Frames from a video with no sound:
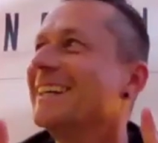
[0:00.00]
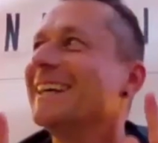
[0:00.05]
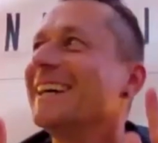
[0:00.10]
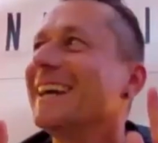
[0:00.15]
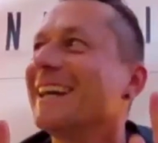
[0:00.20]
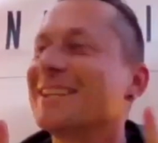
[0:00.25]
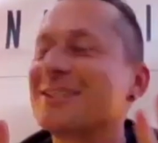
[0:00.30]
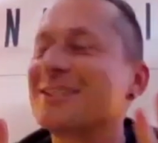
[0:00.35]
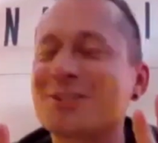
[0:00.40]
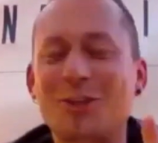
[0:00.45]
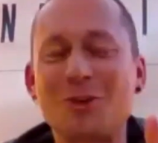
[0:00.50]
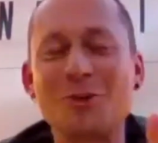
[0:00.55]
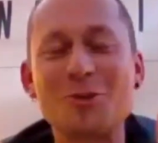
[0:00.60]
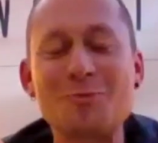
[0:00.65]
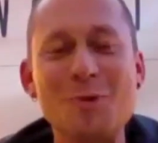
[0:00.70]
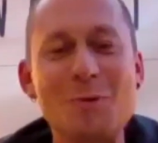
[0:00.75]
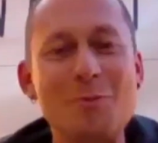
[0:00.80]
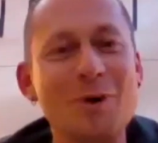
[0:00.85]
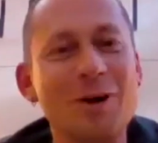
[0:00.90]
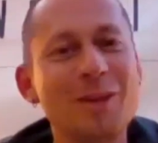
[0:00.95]
excuse
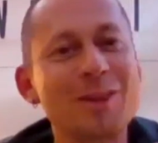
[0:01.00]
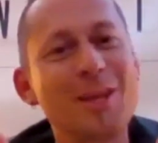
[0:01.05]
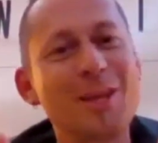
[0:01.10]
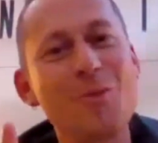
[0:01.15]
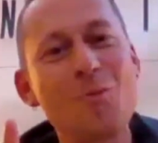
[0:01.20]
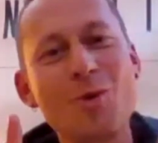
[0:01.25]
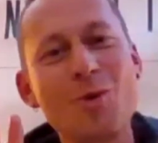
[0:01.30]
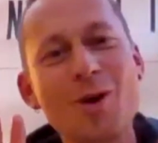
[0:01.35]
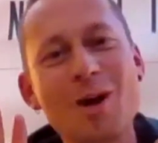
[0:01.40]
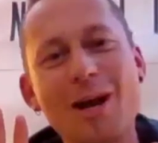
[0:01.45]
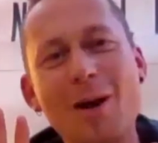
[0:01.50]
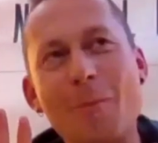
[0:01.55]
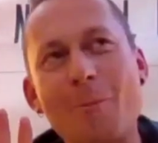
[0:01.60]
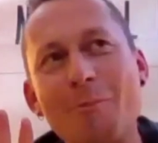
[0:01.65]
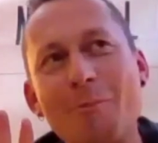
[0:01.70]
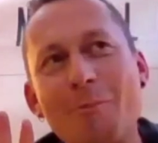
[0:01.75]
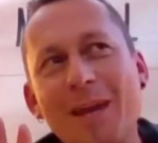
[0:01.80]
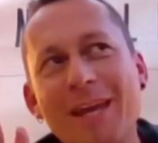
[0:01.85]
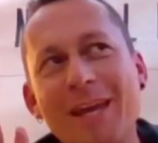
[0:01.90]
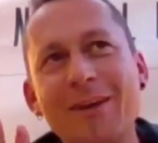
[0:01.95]
me, but they were a
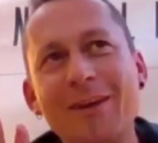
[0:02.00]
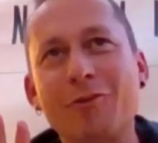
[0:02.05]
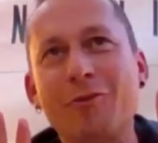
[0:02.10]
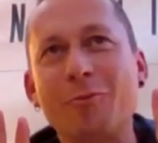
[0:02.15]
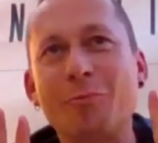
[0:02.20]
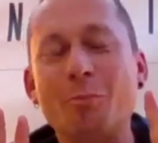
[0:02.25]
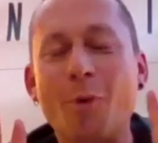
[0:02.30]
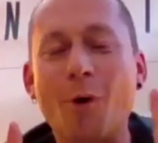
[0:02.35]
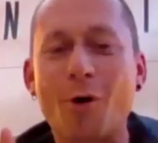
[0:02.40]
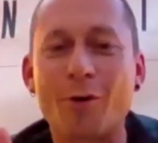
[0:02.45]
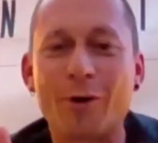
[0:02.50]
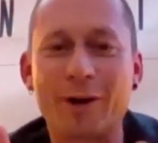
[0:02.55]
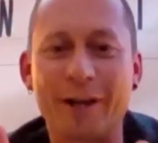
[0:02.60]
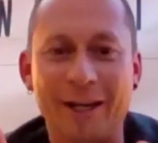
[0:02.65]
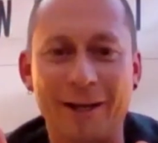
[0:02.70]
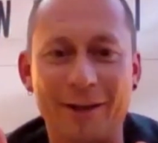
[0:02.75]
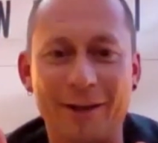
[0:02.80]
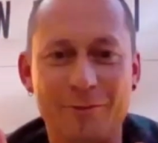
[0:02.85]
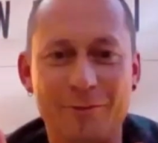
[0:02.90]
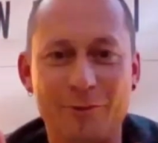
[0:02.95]
bit of
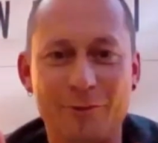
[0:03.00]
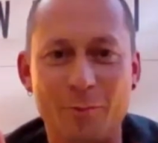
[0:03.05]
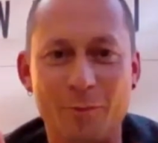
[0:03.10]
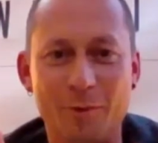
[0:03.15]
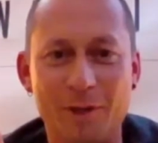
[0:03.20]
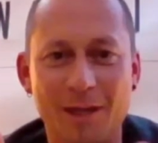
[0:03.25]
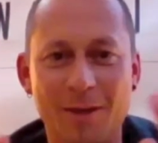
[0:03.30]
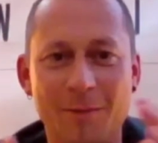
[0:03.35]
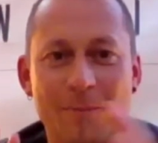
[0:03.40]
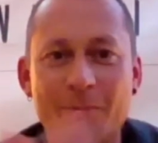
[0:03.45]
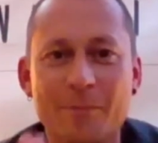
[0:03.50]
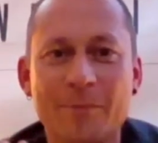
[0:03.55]
boring for me.